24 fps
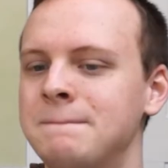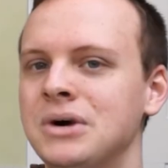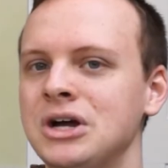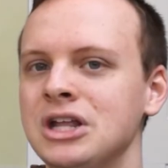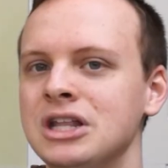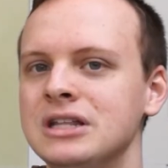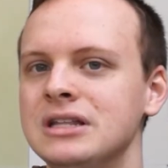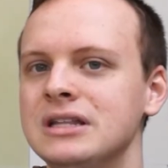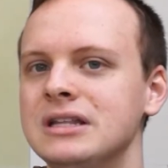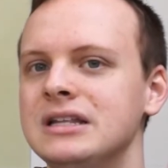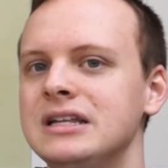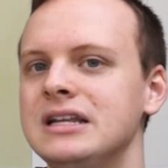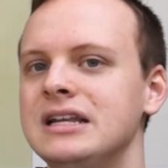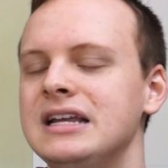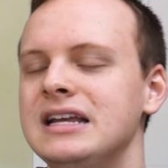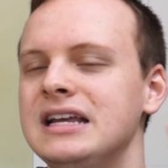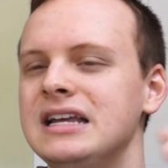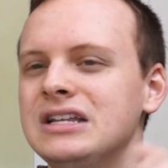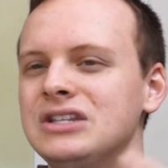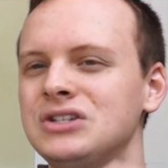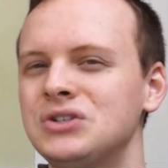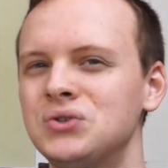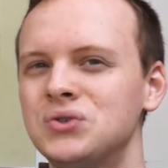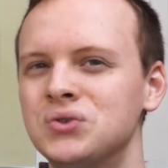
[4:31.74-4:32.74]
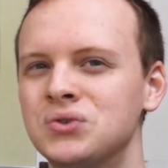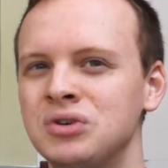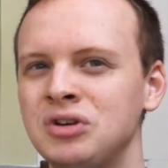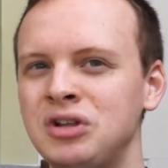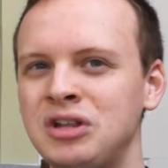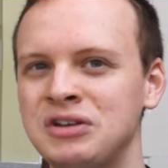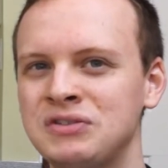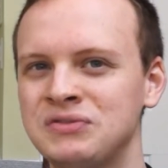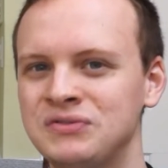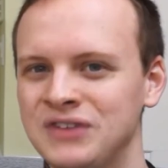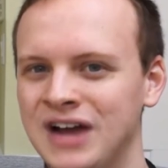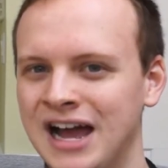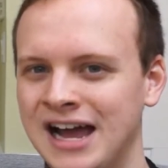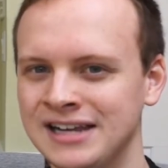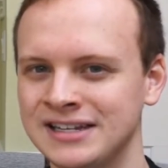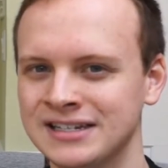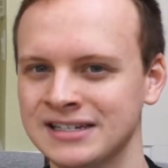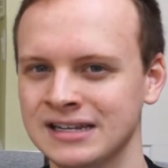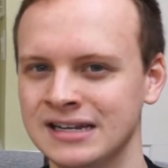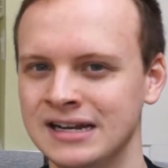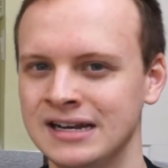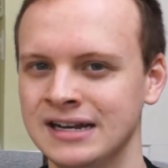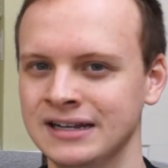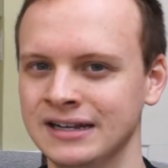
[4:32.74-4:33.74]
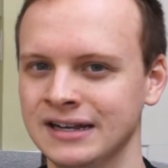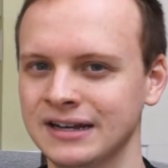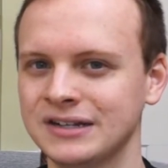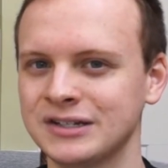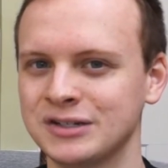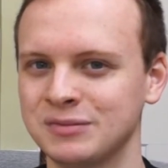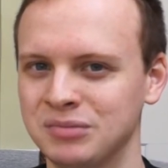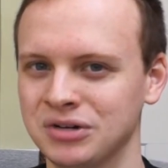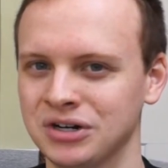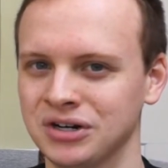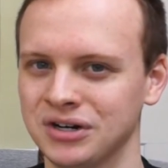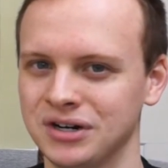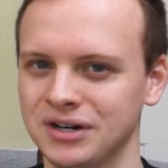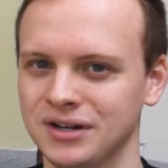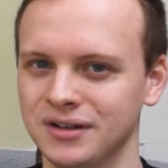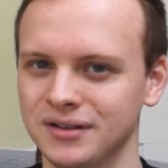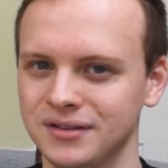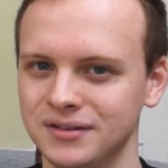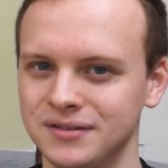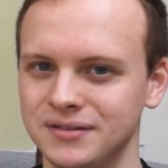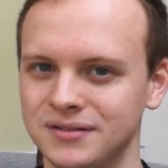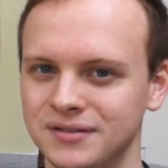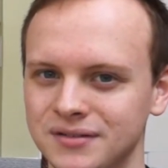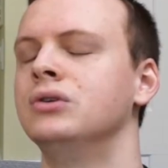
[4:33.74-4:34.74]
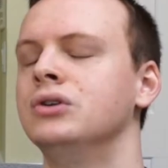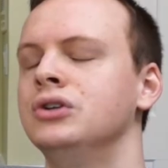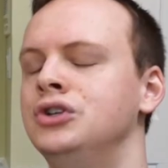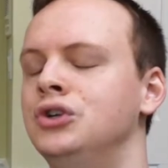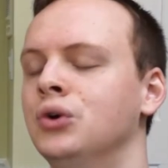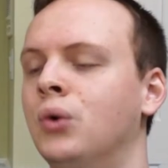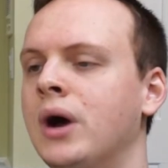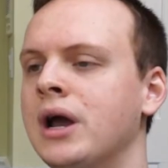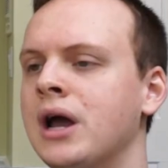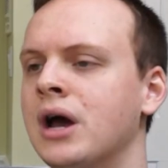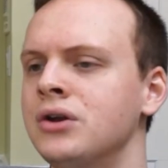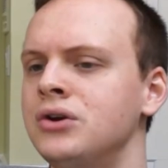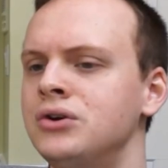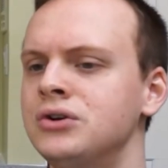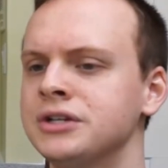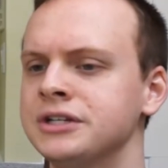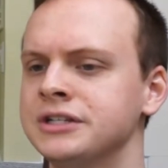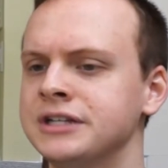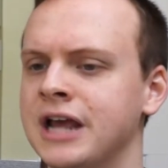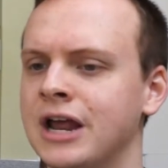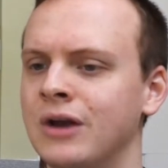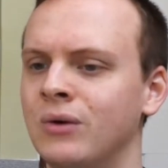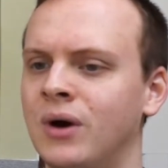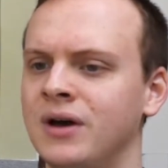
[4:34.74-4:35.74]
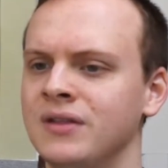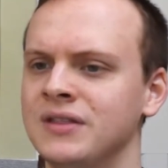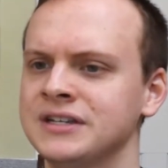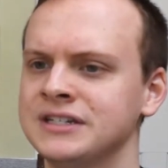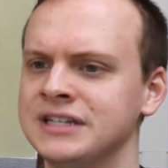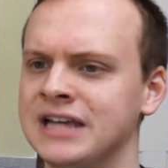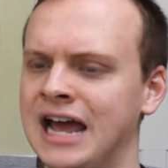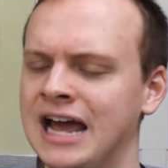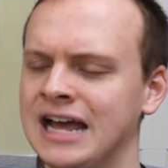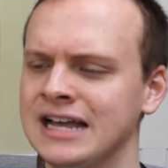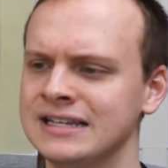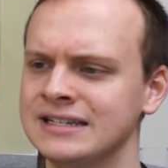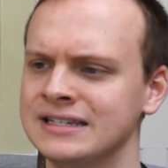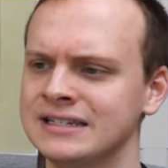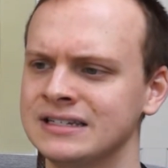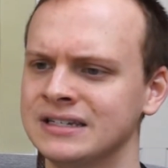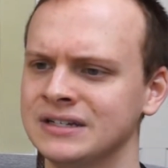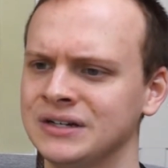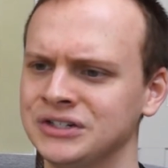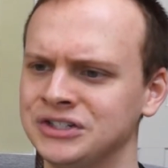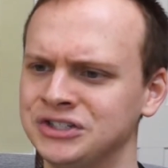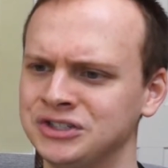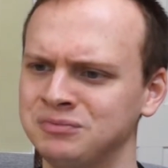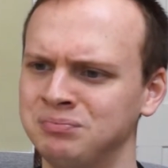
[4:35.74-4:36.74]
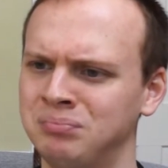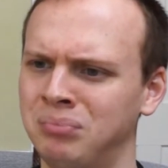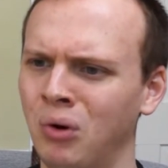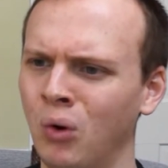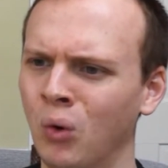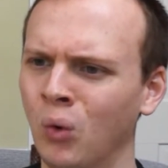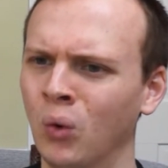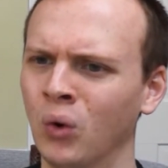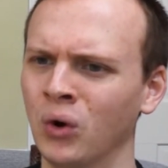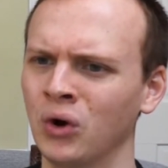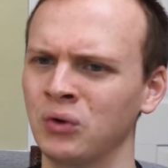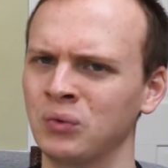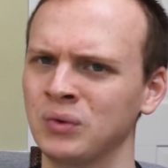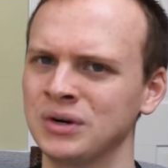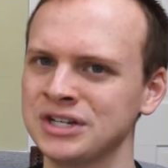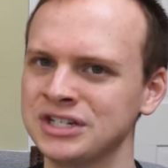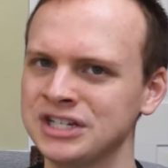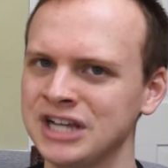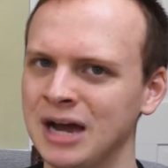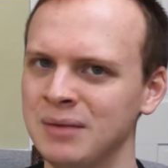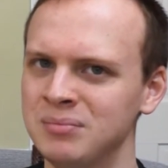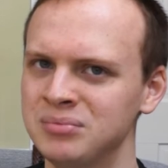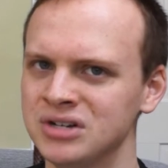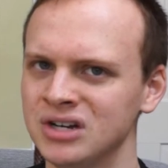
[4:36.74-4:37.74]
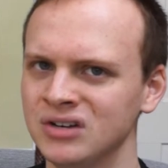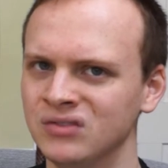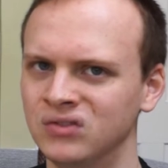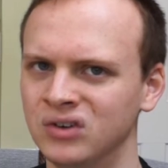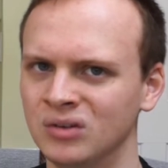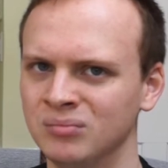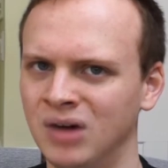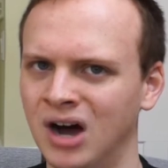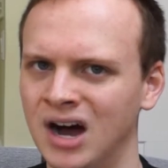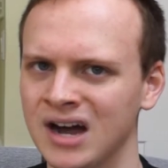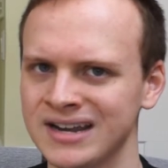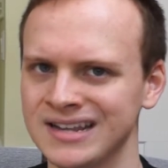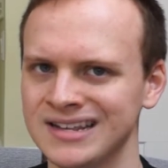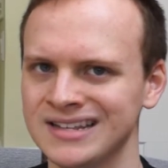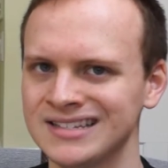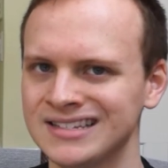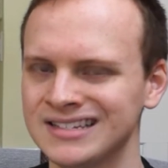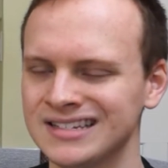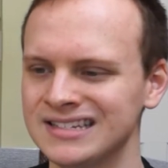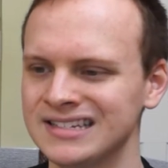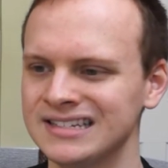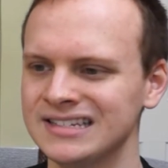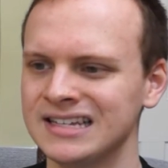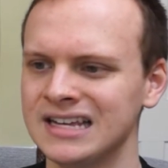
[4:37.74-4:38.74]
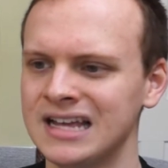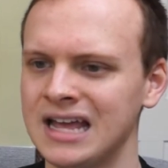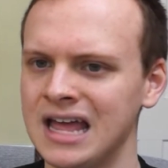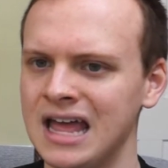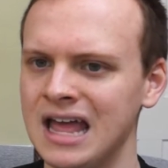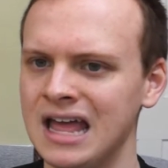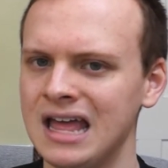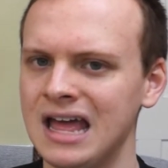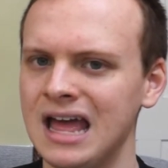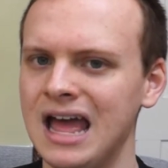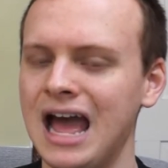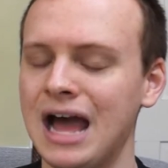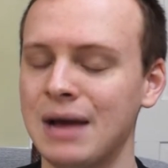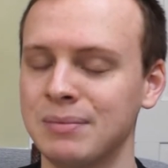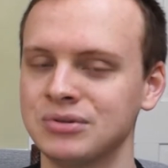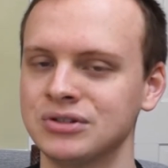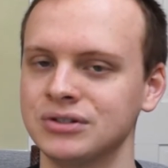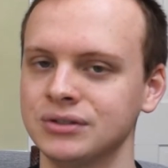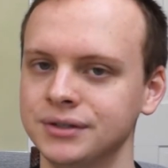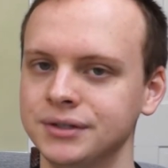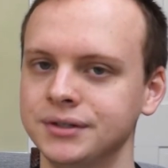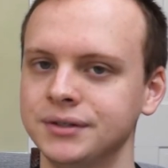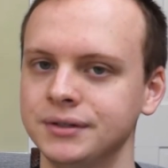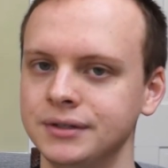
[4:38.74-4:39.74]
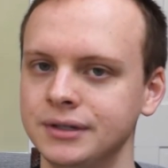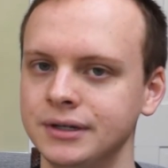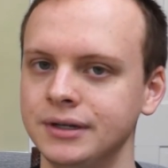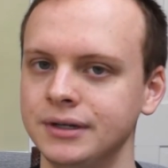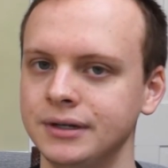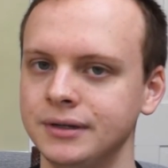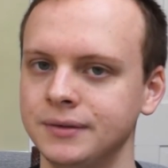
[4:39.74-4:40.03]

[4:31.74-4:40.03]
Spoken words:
but it's a really fascinating experience. Do I understand why this has such poor reception from audiences? Absolutely.